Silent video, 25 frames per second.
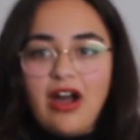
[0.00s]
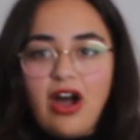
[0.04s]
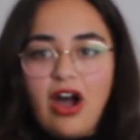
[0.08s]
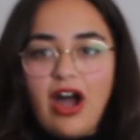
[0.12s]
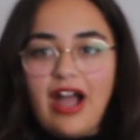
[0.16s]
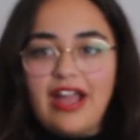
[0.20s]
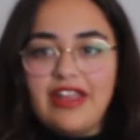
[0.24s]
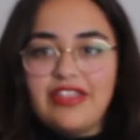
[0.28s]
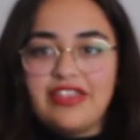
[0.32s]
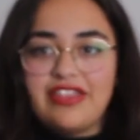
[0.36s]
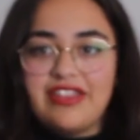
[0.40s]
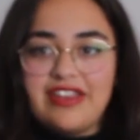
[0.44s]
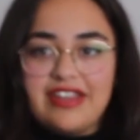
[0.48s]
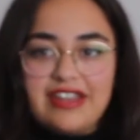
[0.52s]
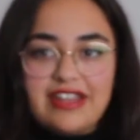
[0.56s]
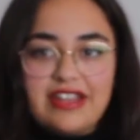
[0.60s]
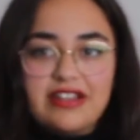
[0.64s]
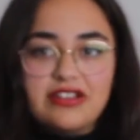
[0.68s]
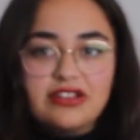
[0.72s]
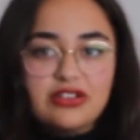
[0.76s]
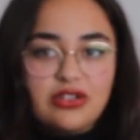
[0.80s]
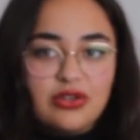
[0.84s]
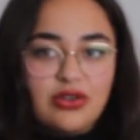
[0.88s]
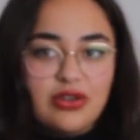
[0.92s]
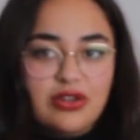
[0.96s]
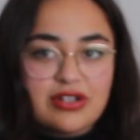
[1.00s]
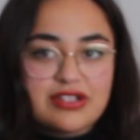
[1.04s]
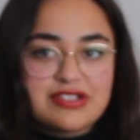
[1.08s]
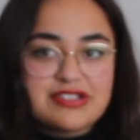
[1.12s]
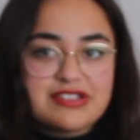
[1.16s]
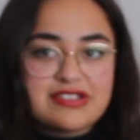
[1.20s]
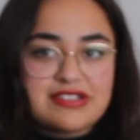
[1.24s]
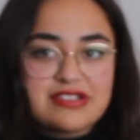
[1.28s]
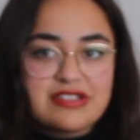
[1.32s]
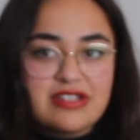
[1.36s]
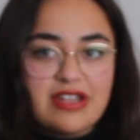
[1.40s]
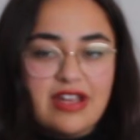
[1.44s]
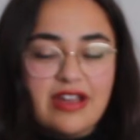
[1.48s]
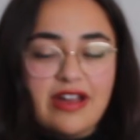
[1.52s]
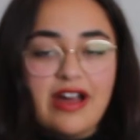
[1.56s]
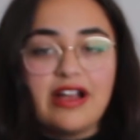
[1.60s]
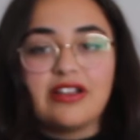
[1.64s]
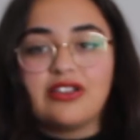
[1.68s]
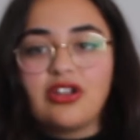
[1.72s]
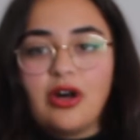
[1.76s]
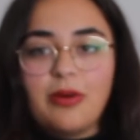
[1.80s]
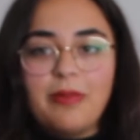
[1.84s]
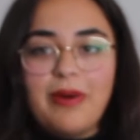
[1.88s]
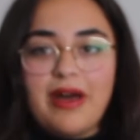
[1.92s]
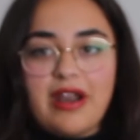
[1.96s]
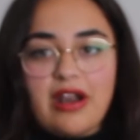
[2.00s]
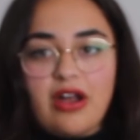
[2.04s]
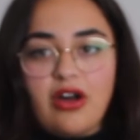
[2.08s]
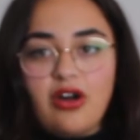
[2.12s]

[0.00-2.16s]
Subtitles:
I think it looks a lot better,